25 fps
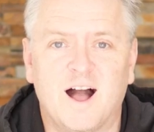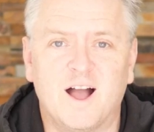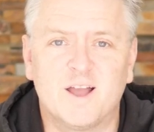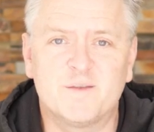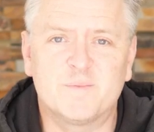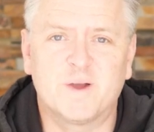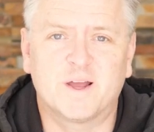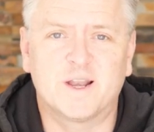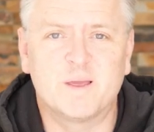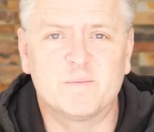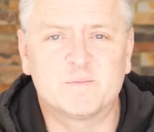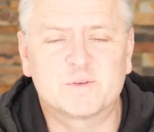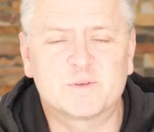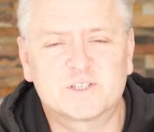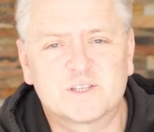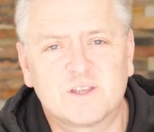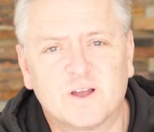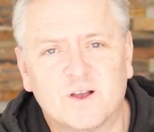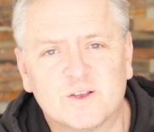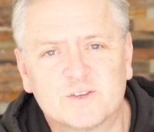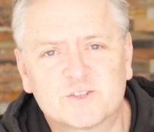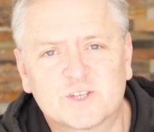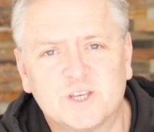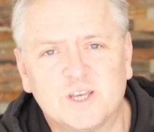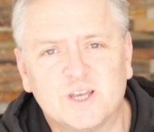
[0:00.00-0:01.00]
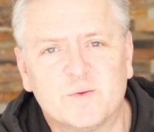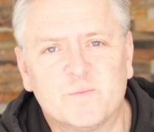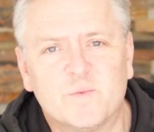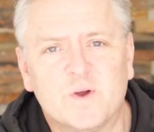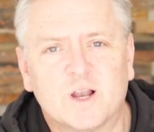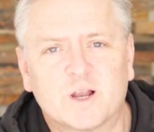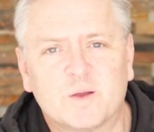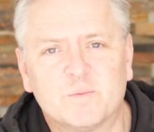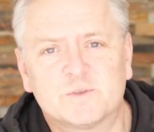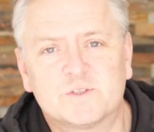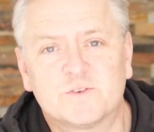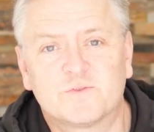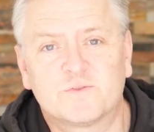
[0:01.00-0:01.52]
Hi, my name's Starsky and
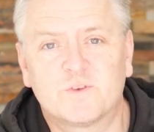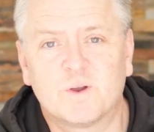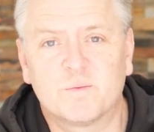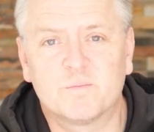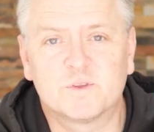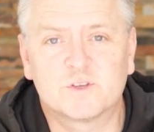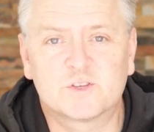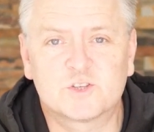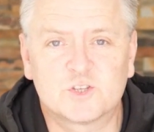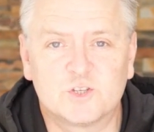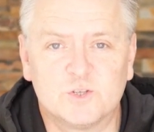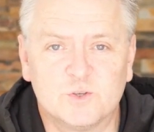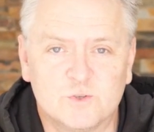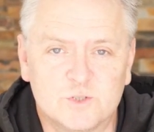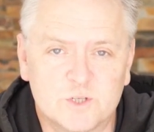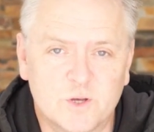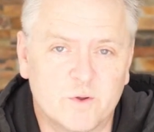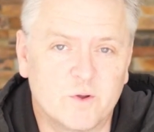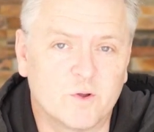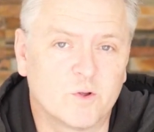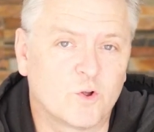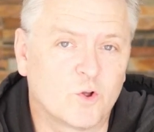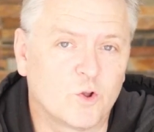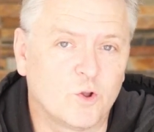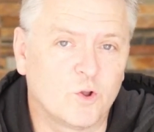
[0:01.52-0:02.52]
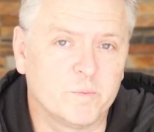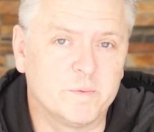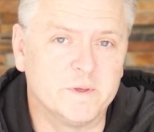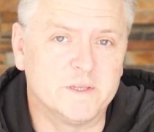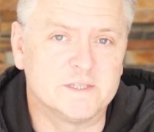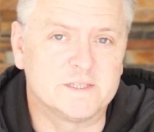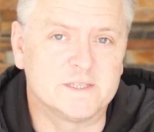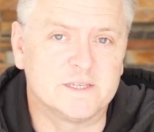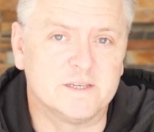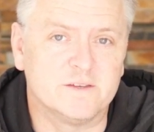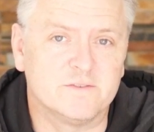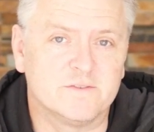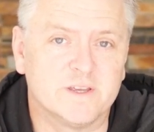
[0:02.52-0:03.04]
welcome to From the Studio on Clubbing
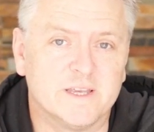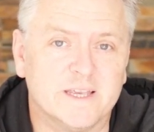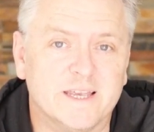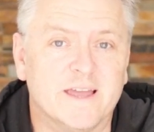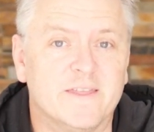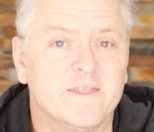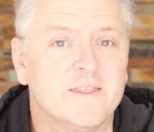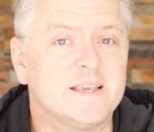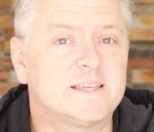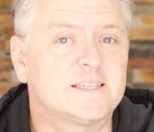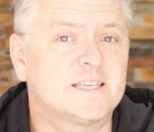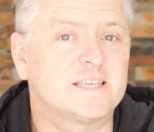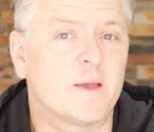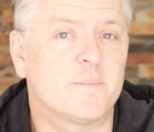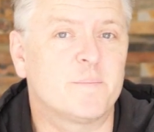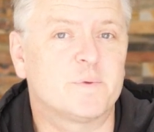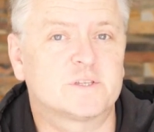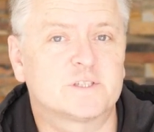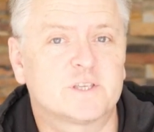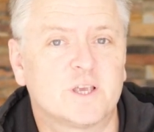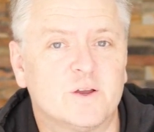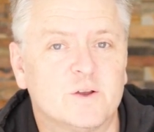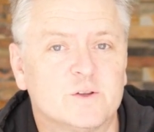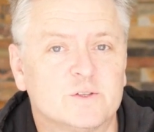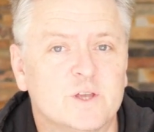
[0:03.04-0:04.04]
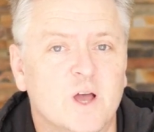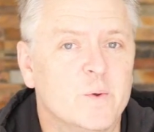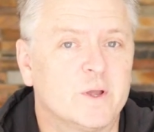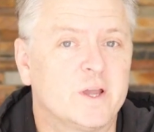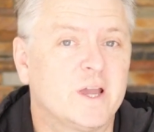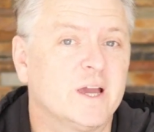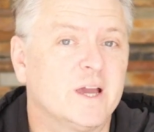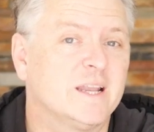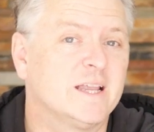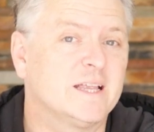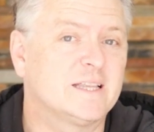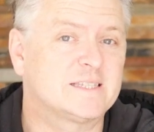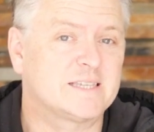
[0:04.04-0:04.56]
TV. In this episode, we're
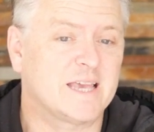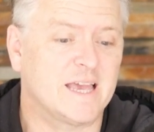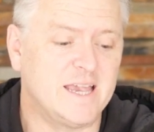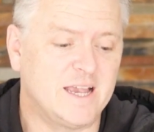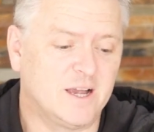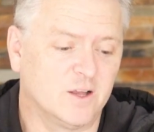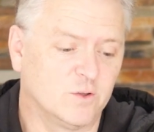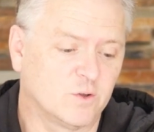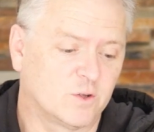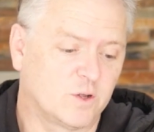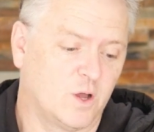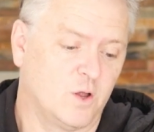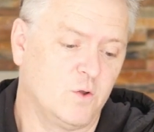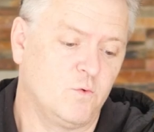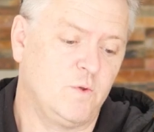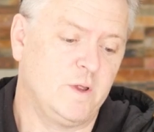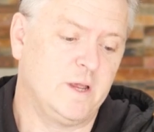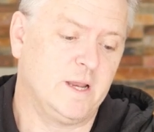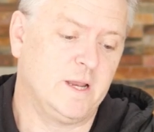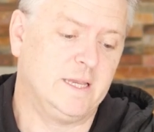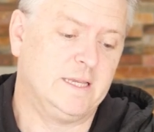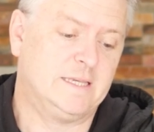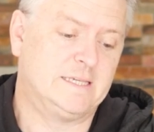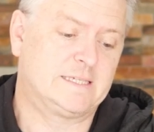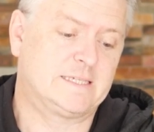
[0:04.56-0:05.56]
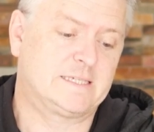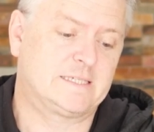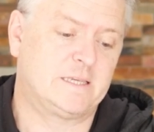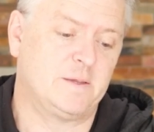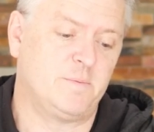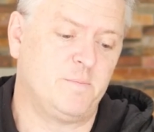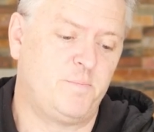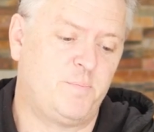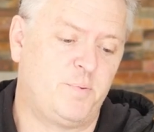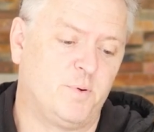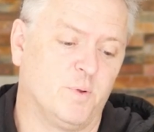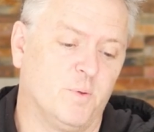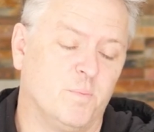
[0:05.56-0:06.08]
going to take a look at a really
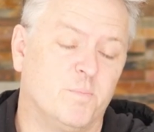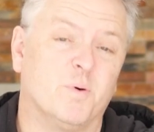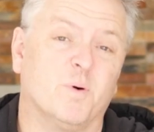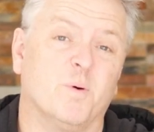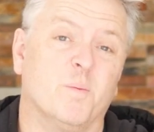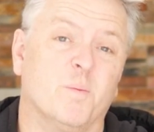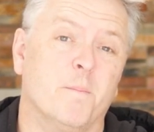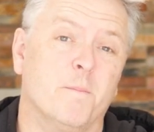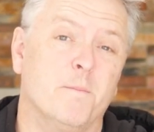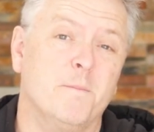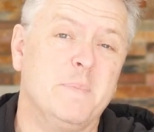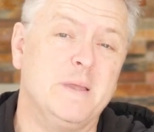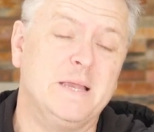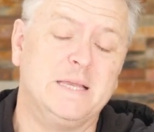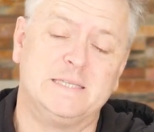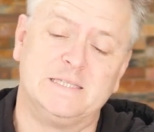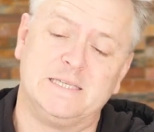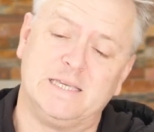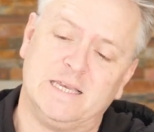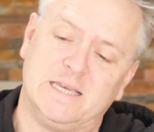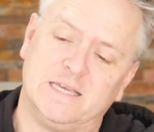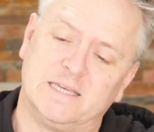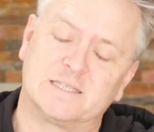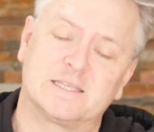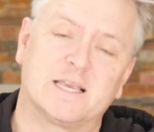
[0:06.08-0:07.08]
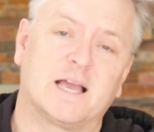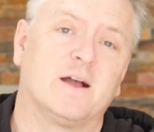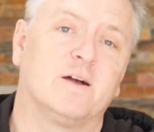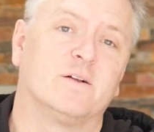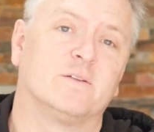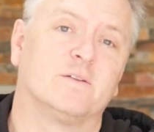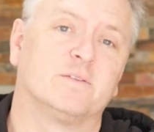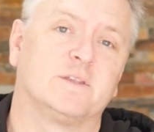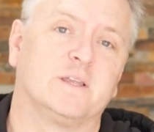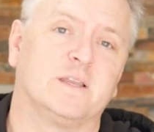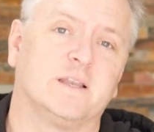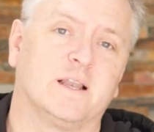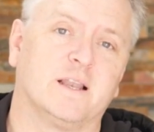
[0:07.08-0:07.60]
simple but meaty
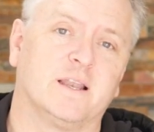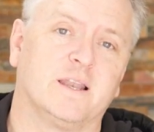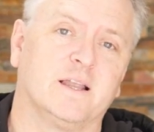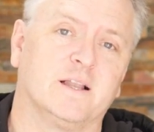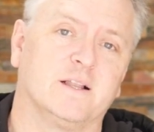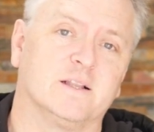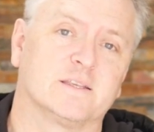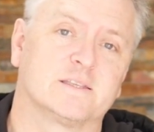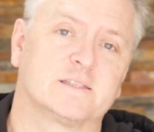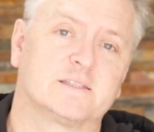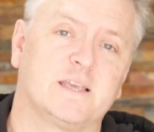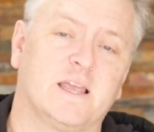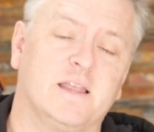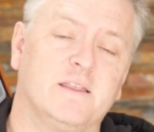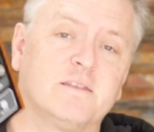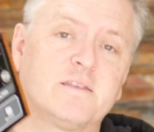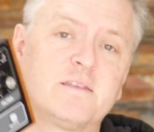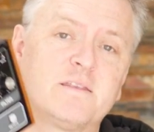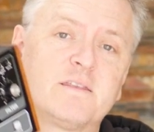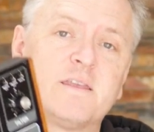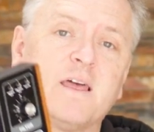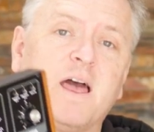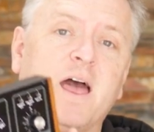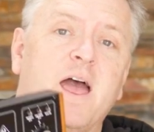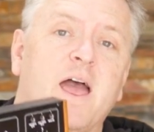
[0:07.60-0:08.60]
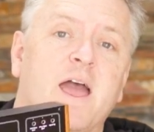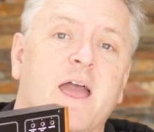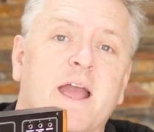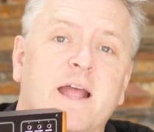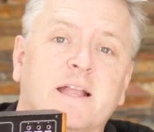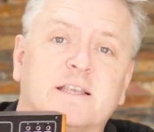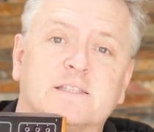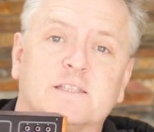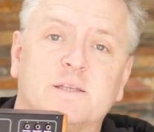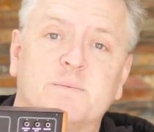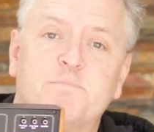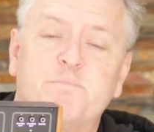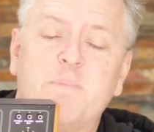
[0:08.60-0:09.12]
sounding little synth.
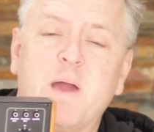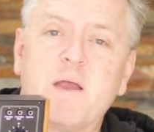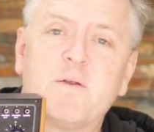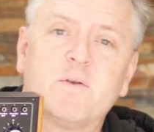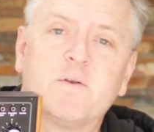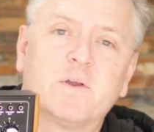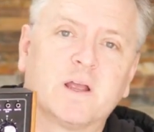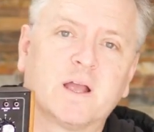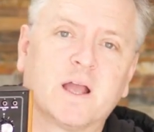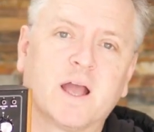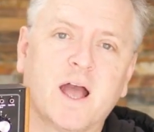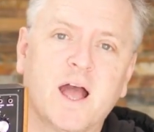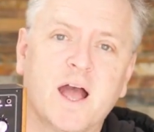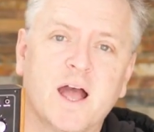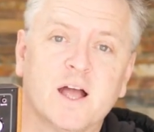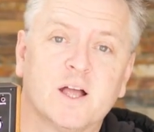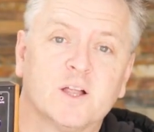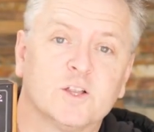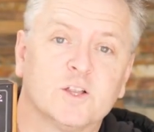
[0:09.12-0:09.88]
It's the Behringer